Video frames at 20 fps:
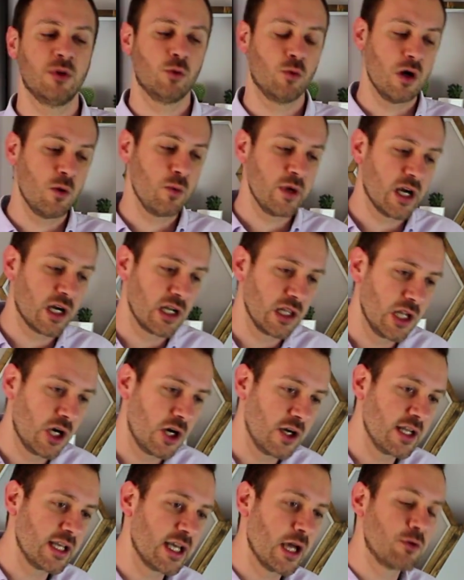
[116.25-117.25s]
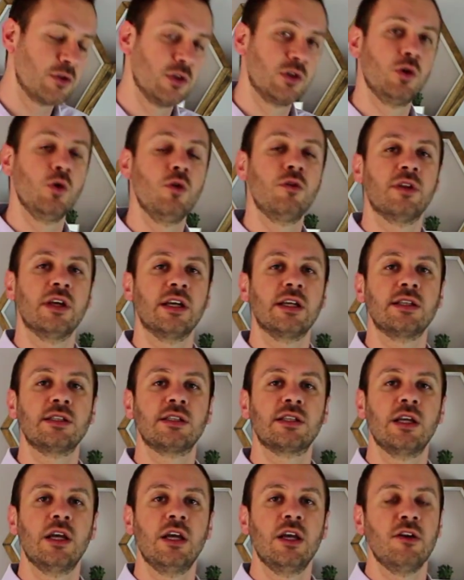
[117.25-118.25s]
but when we are learning how to do
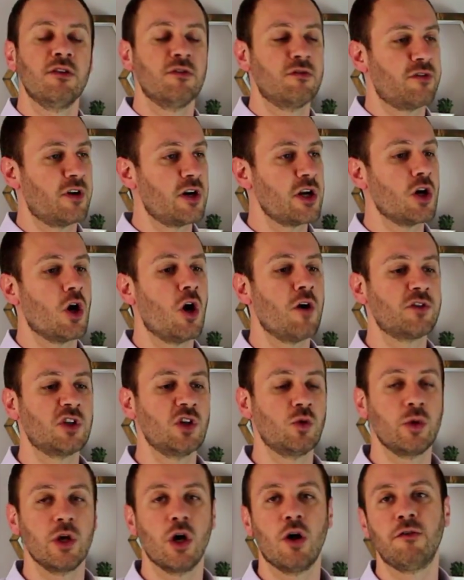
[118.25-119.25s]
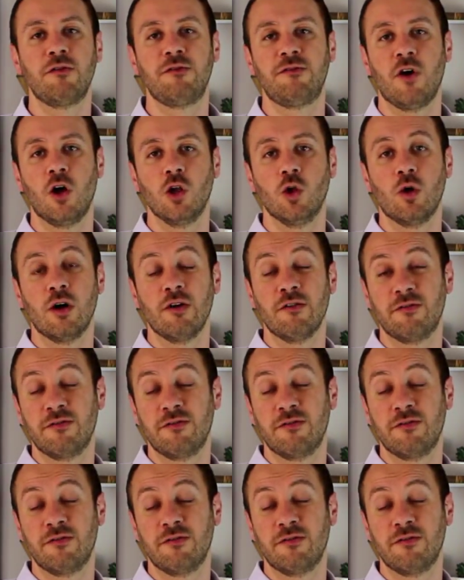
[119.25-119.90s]
things, very often we all follow a